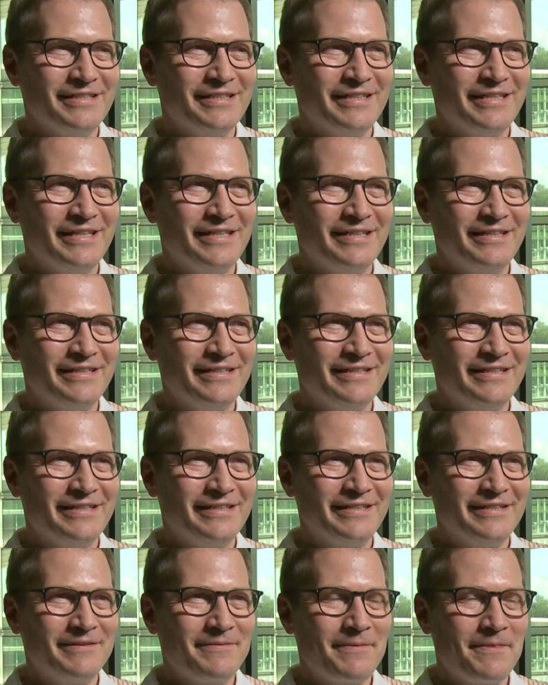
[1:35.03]
And
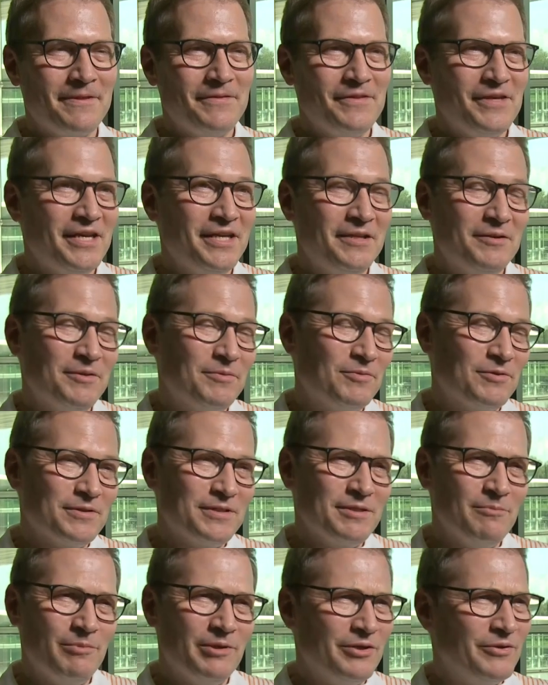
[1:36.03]
in the end, it was
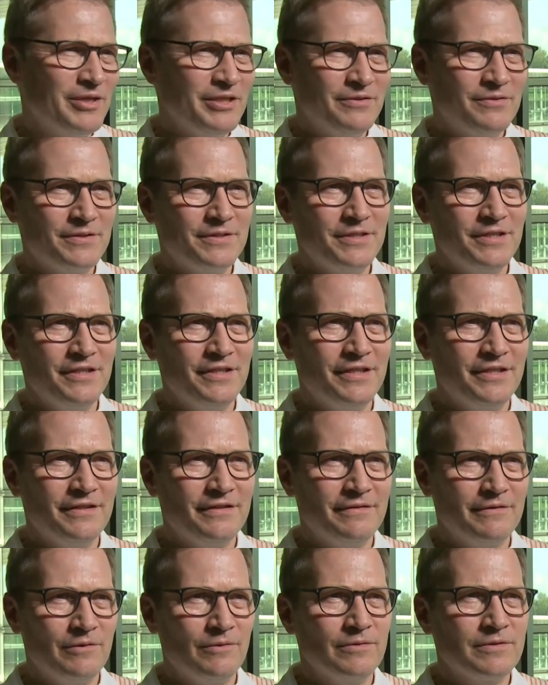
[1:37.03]
simply great to see
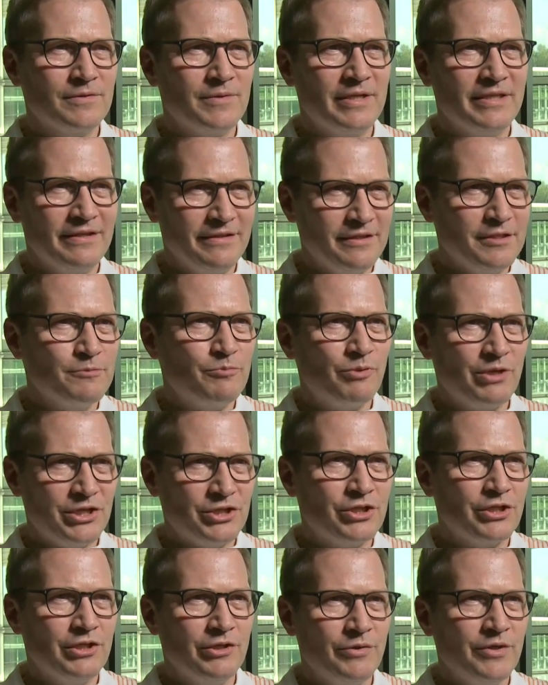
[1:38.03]
that also under this
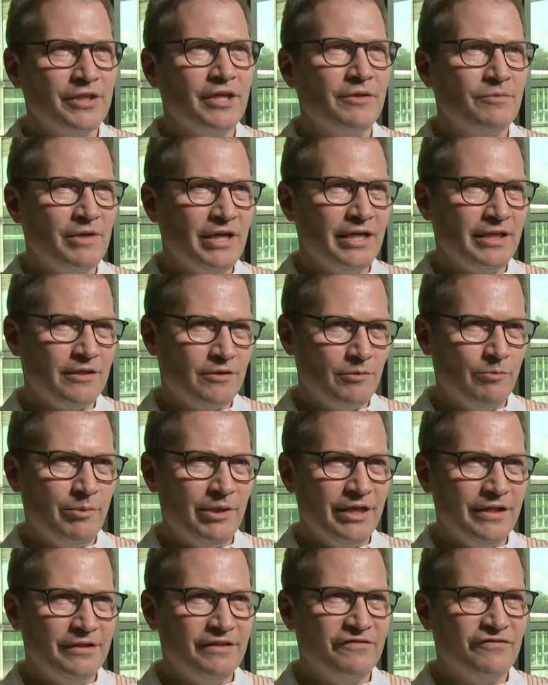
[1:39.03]
pressure, knowing that we had a
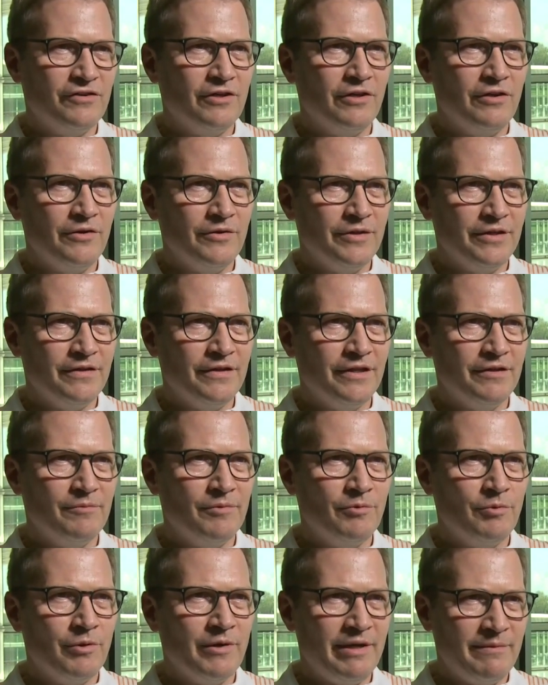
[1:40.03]
competitive car and that
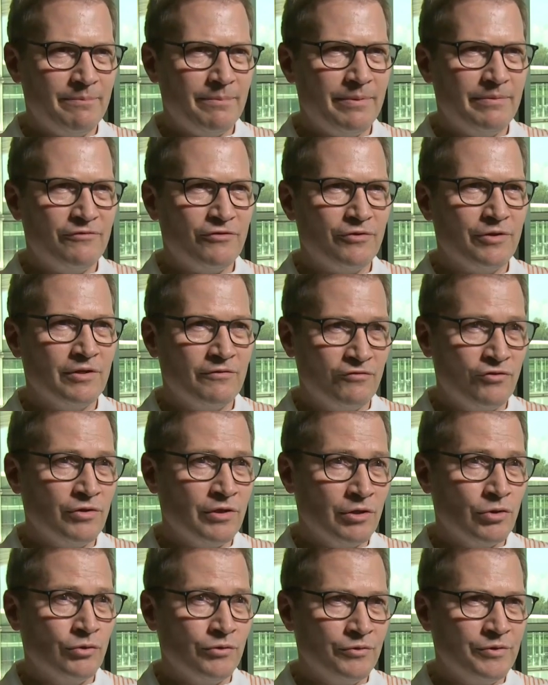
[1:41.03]
we were up for
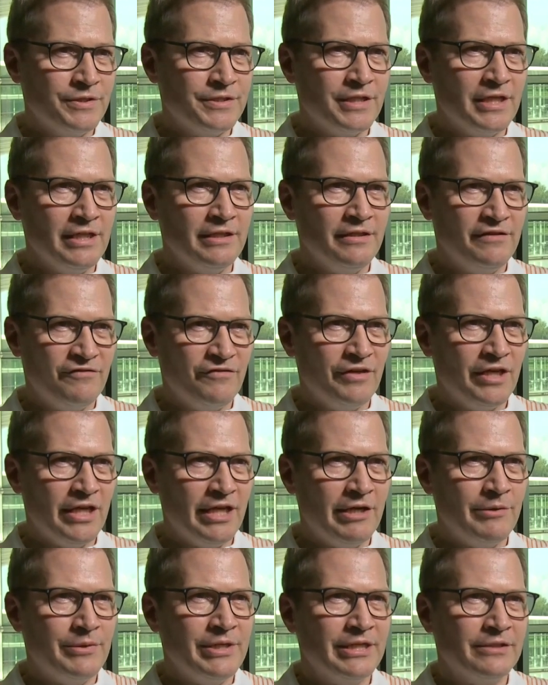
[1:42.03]
a good result if we get
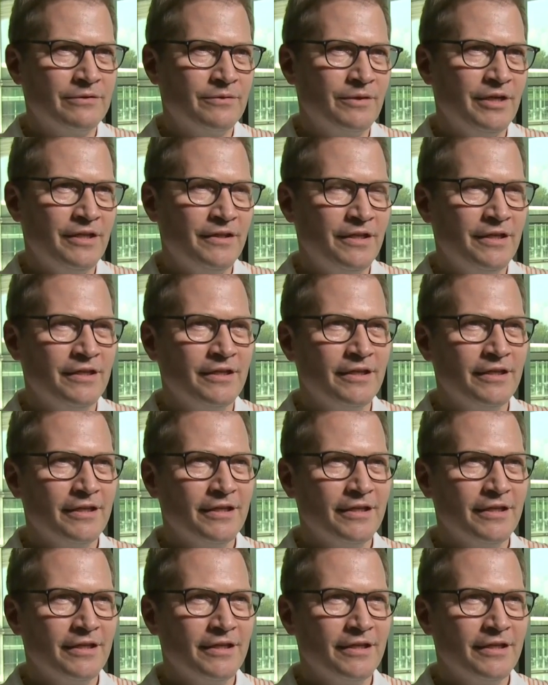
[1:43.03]
our act together.